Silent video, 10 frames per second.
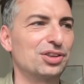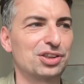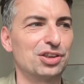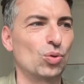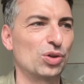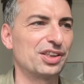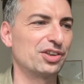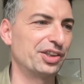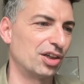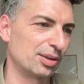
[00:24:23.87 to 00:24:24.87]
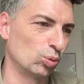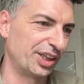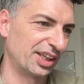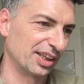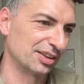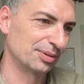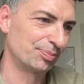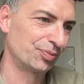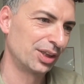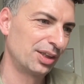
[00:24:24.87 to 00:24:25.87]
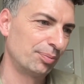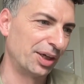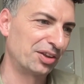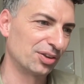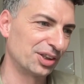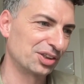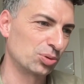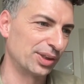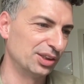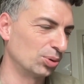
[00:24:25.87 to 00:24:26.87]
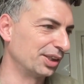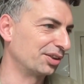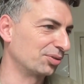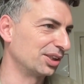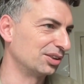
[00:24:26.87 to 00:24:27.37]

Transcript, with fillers: Just an ordinary autumn weekend, May thirtieth, twenty twenty-three.